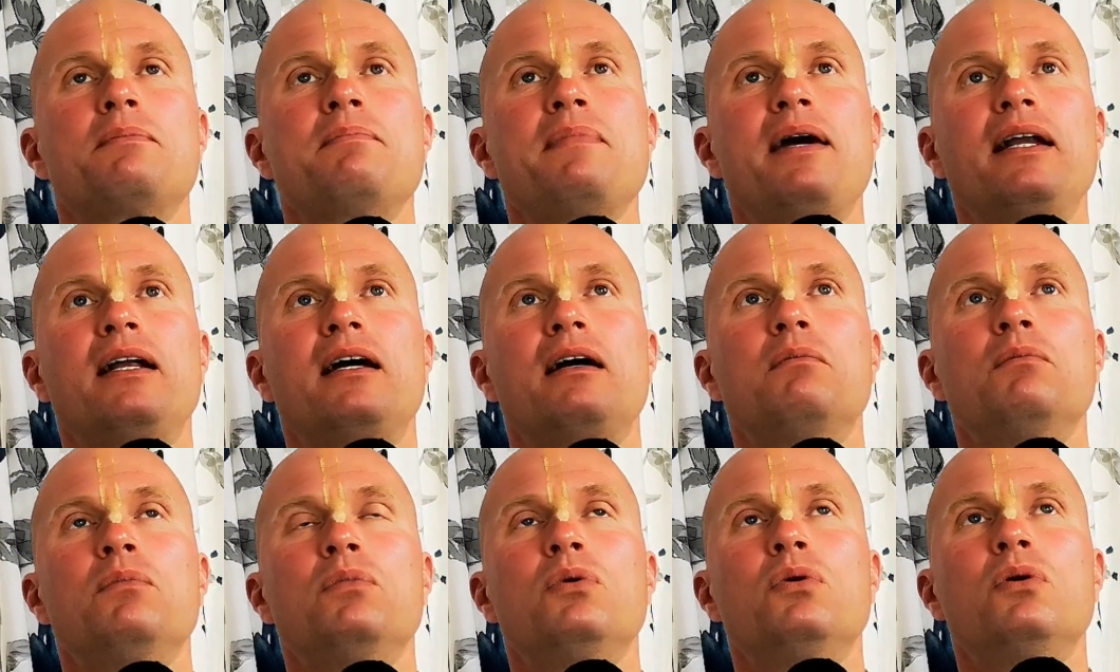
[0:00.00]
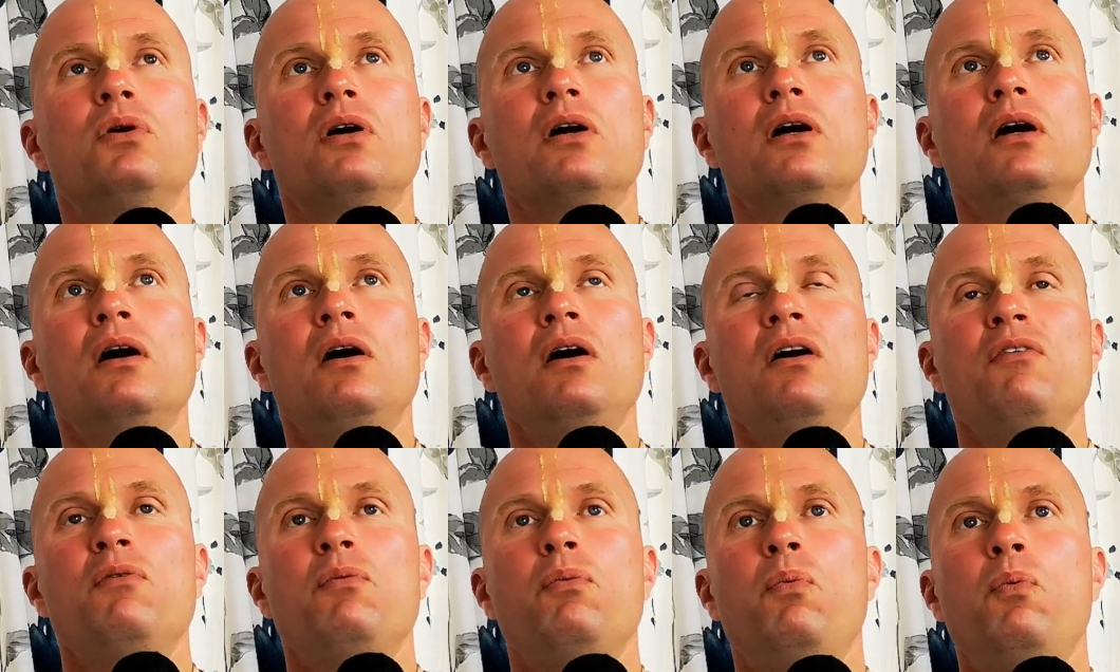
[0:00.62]
men are more
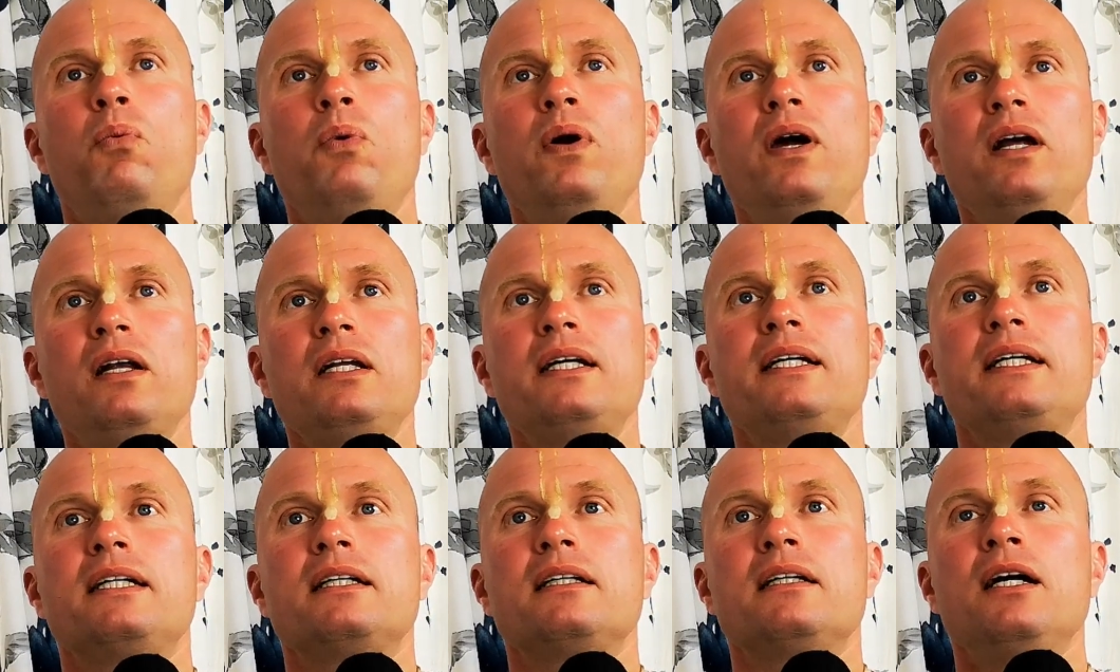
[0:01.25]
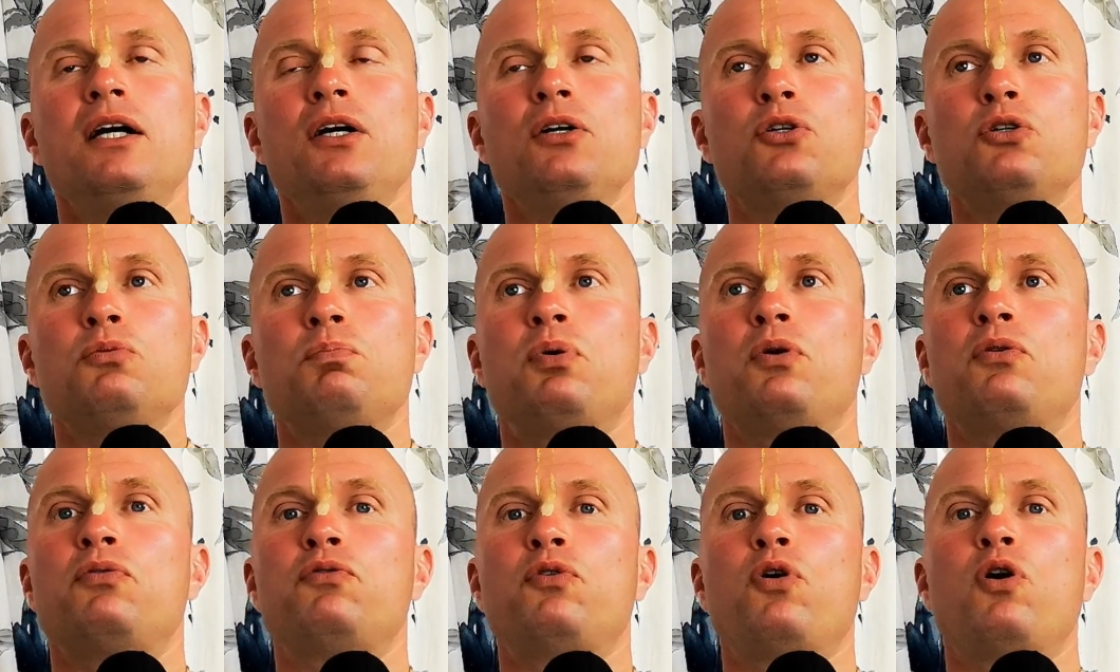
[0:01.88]
willing to
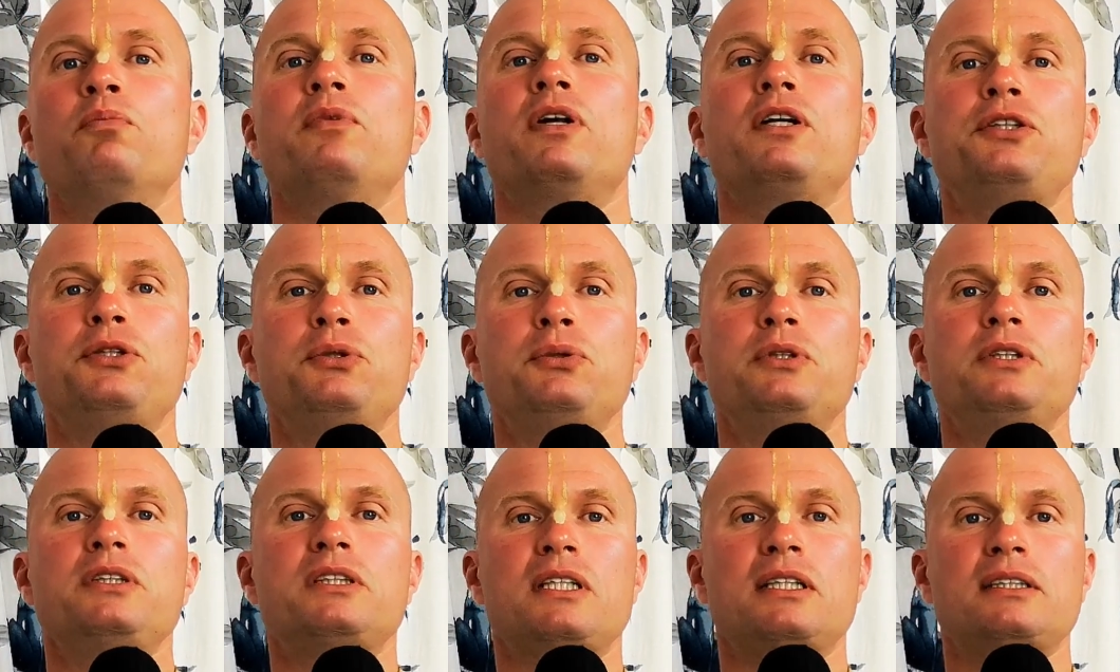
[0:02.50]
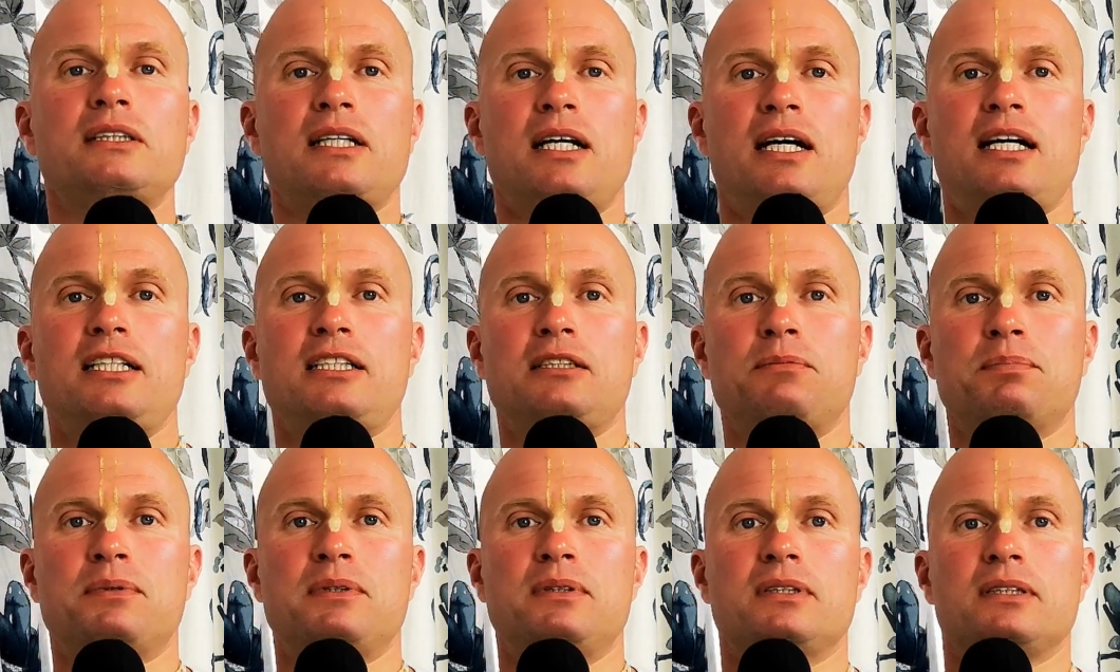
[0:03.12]
perform their duties as a
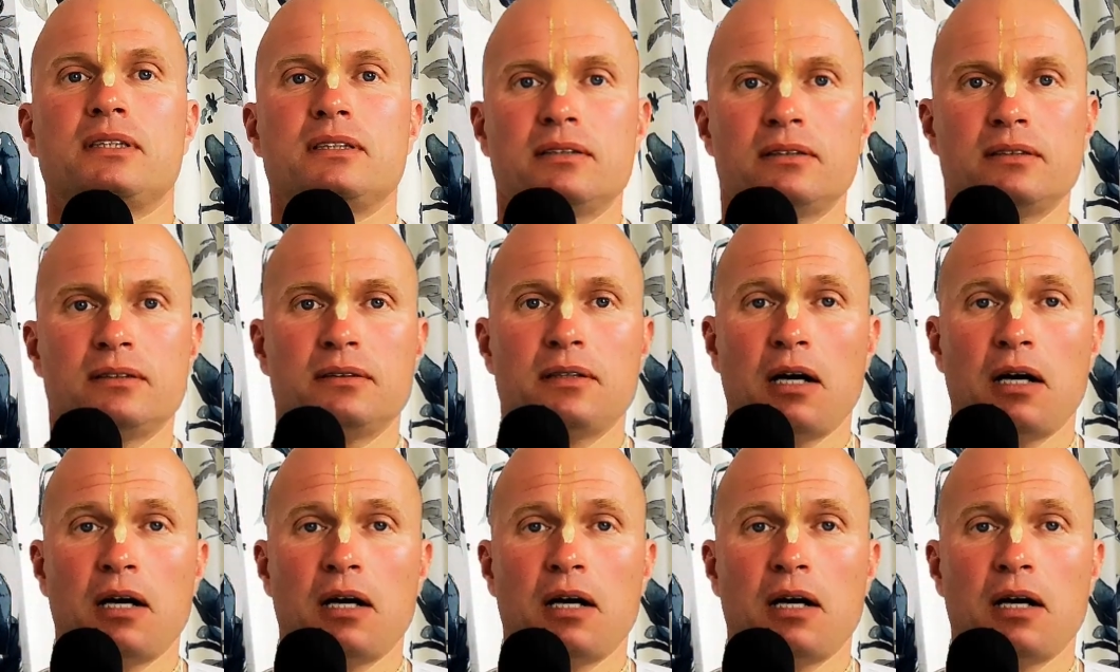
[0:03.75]
husband.